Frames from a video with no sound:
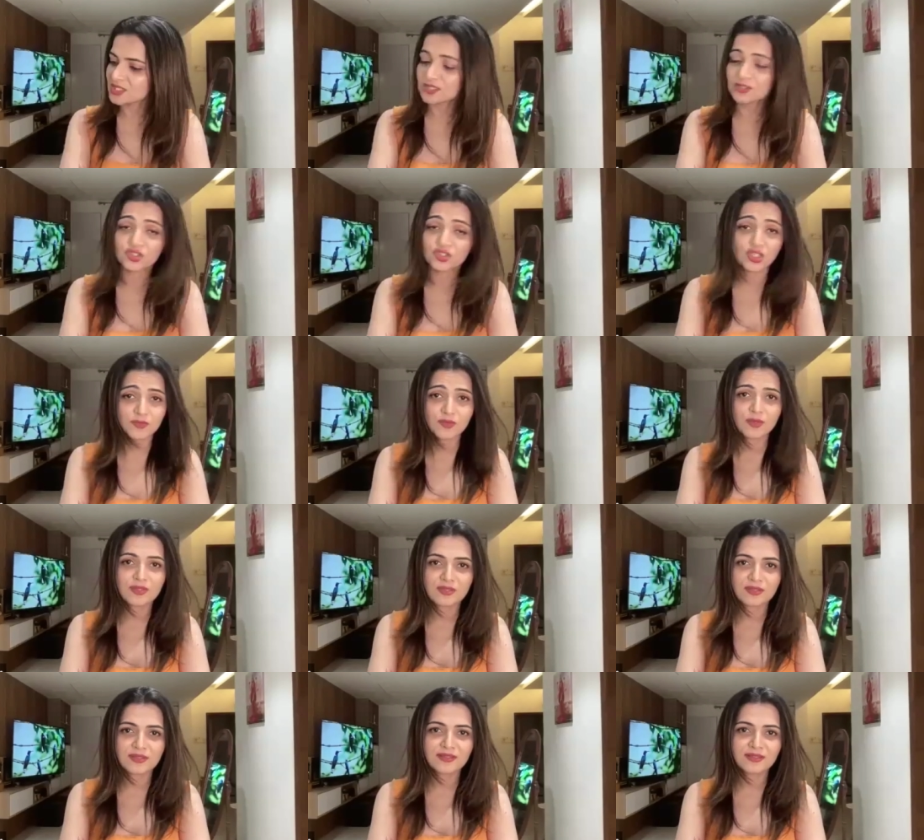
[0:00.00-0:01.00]
Mr. James
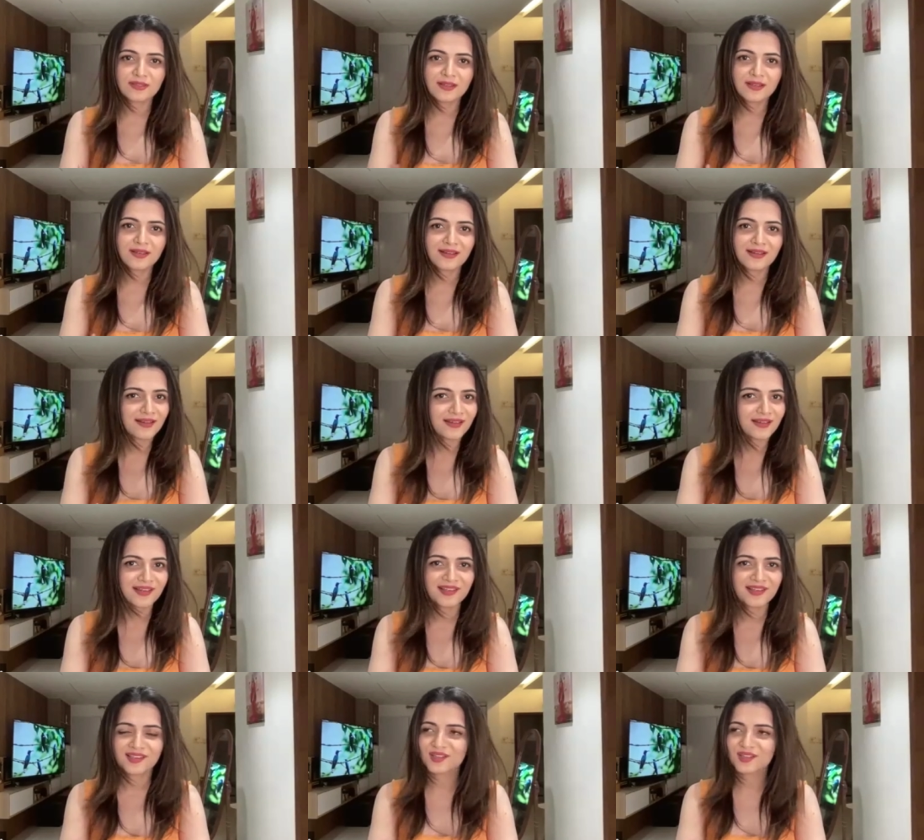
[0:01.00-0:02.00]
Vasantan,
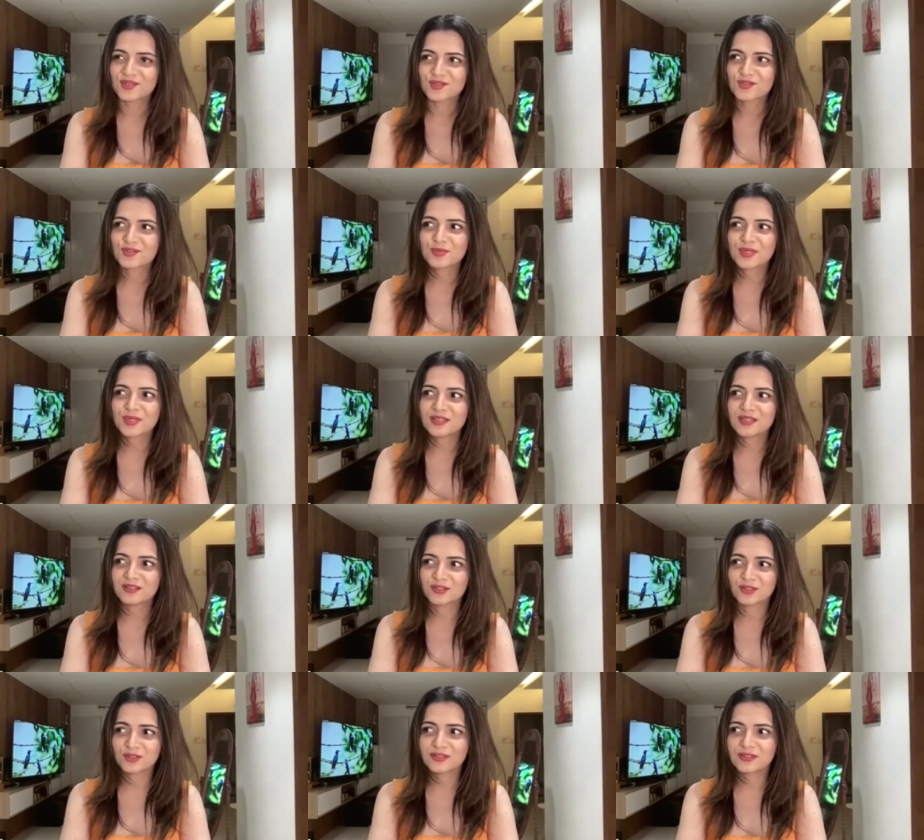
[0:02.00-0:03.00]
he used to be a
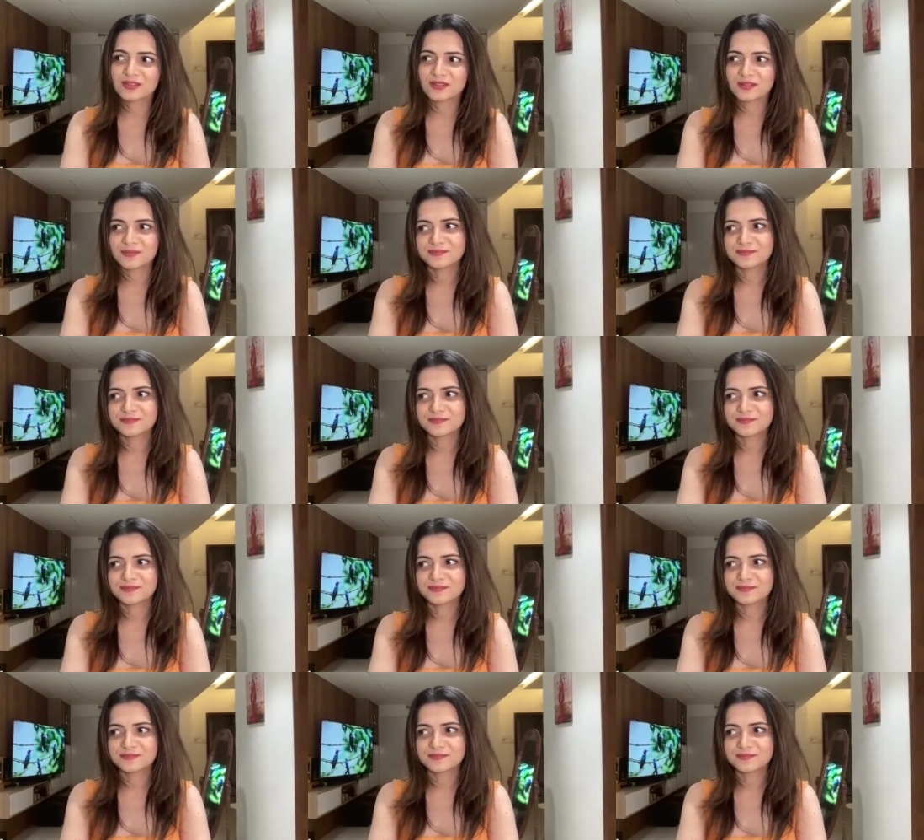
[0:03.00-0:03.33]
good